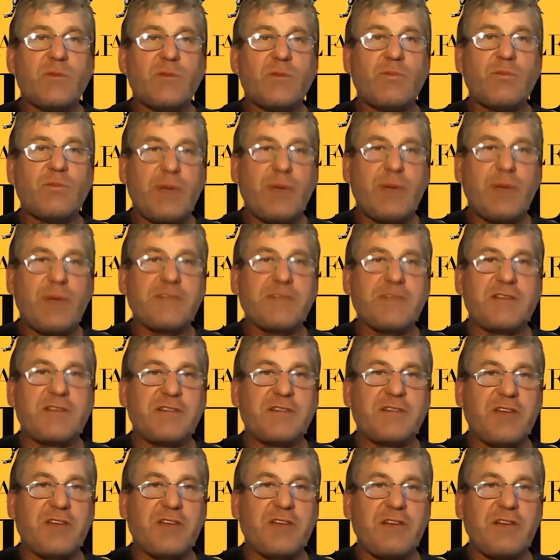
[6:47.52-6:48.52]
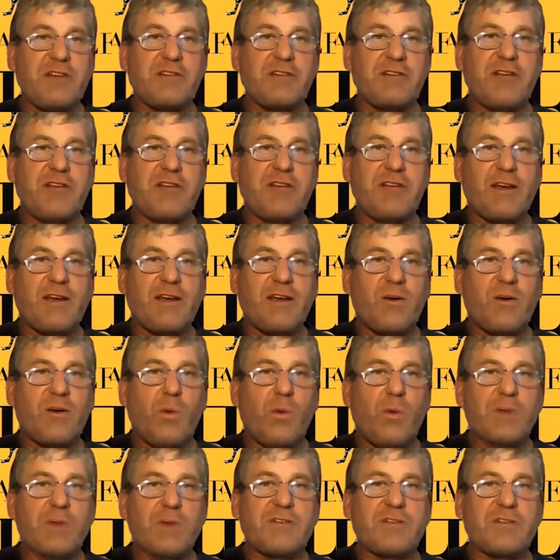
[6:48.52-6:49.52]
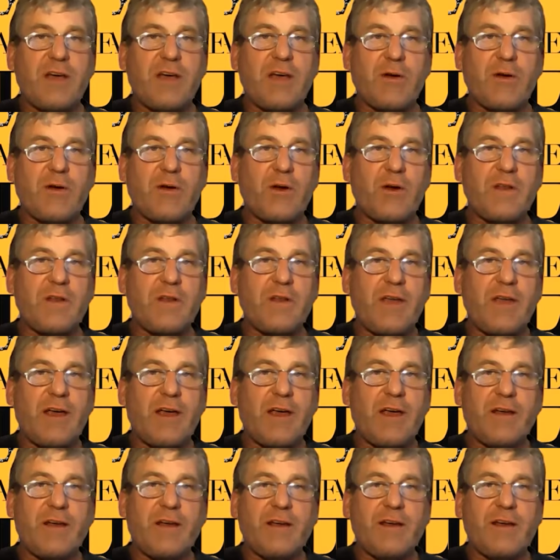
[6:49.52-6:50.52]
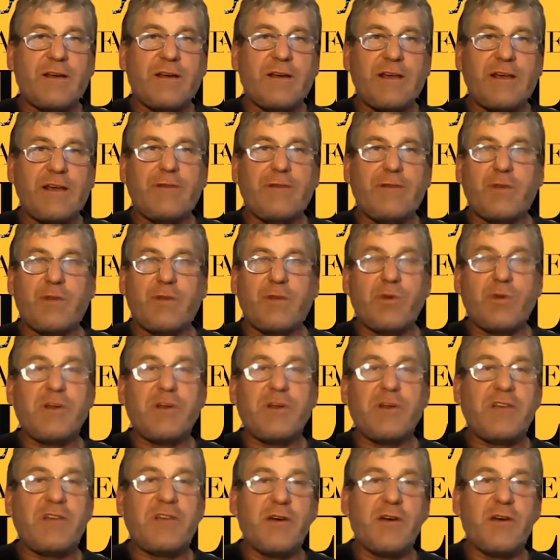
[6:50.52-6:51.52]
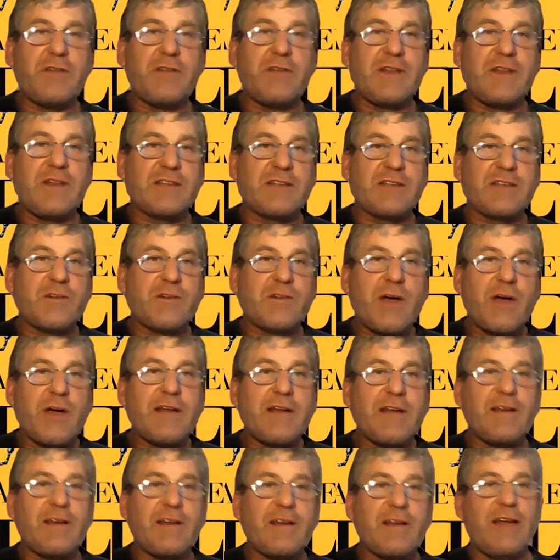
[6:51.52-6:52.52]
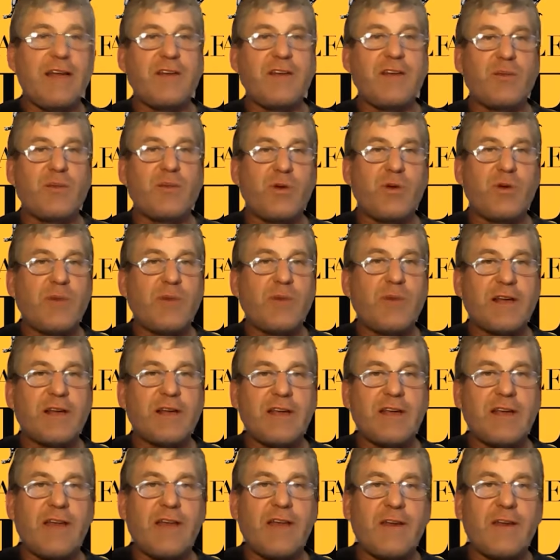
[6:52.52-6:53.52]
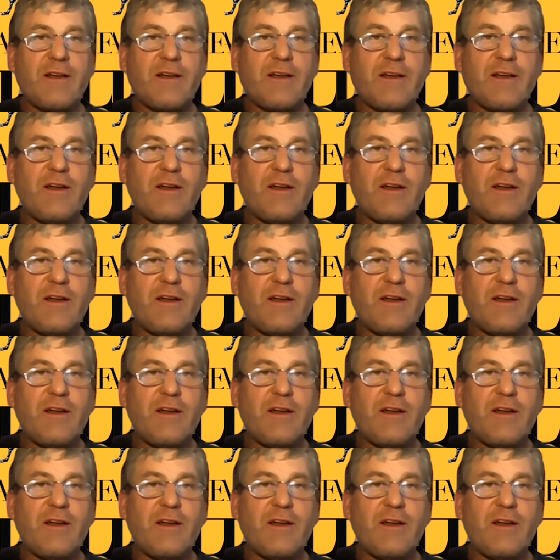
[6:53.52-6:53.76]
pests and diseases check. What's going on in there? If the brood is healthy, that's great, and you can put it back together.